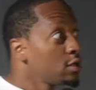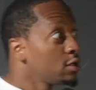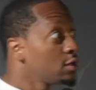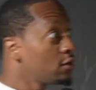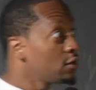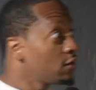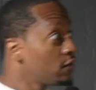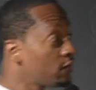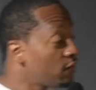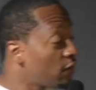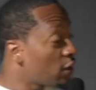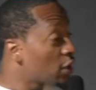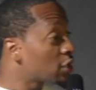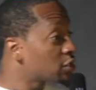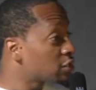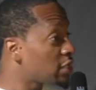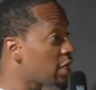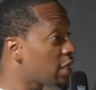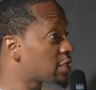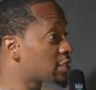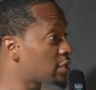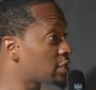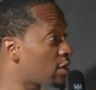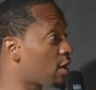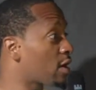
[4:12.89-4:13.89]
The fuck is
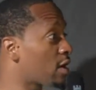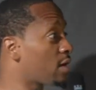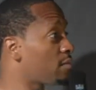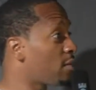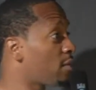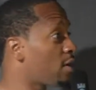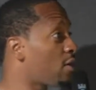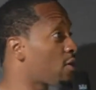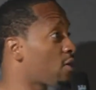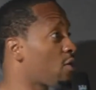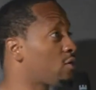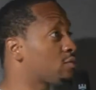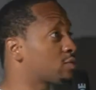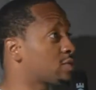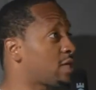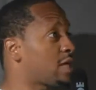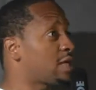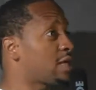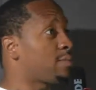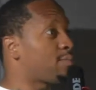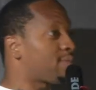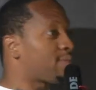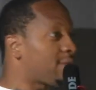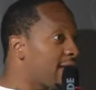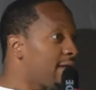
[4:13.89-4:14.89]
they talking about? Gonna try
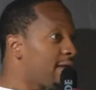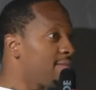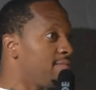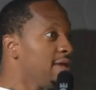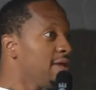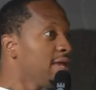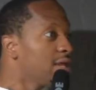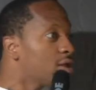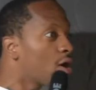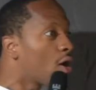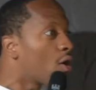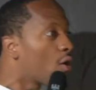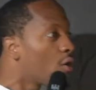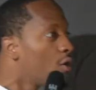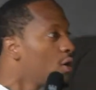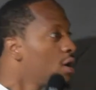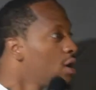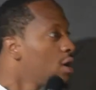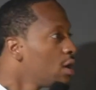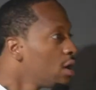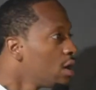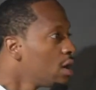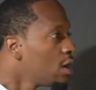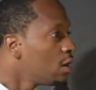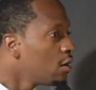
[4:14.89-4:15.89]
to play me though.
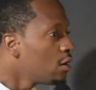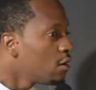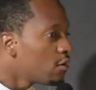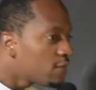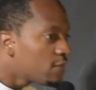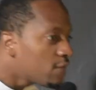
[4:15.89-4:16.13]
The